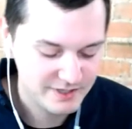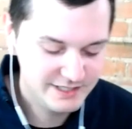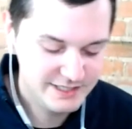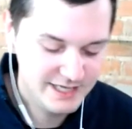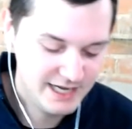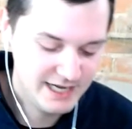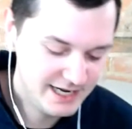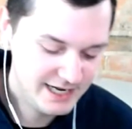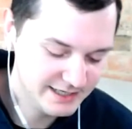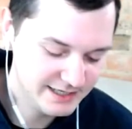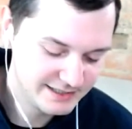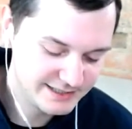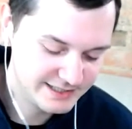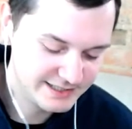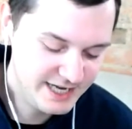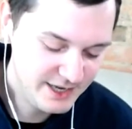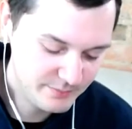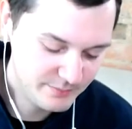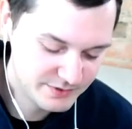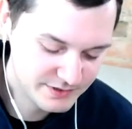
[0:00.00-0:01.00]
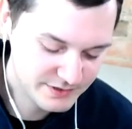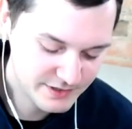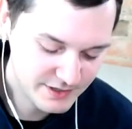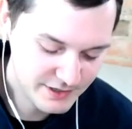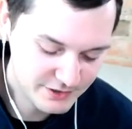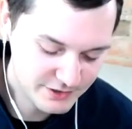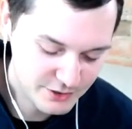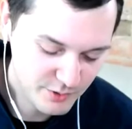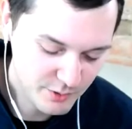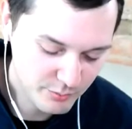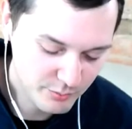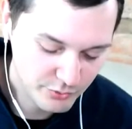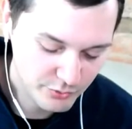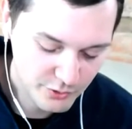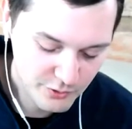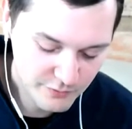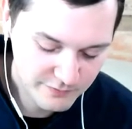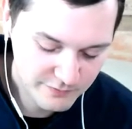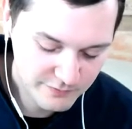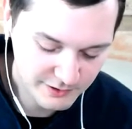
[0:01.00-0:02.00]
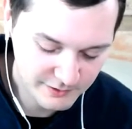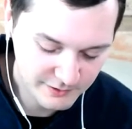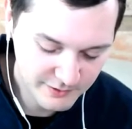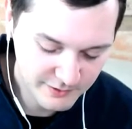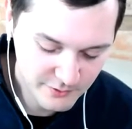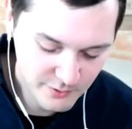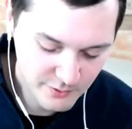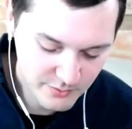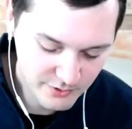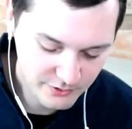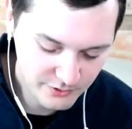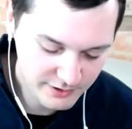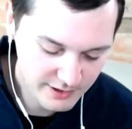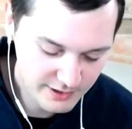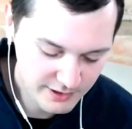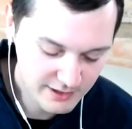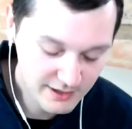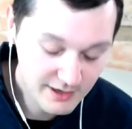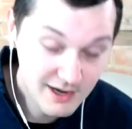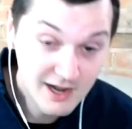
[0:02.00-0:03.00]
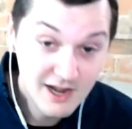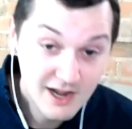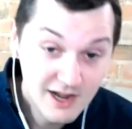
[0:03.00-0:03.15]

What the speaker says: today is tips to improve deliverability